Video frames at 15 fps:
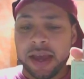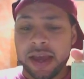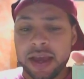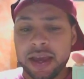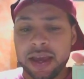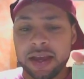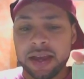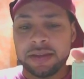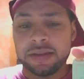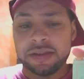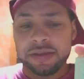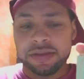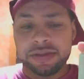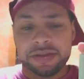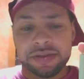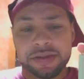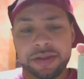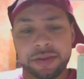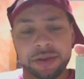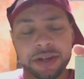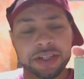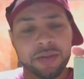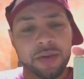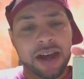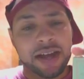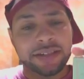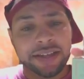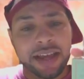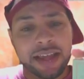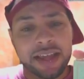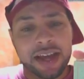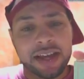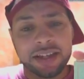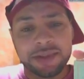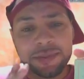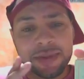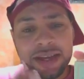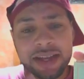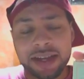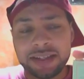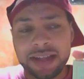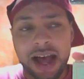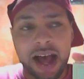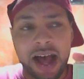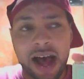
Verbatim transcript: And the reason why I say that is because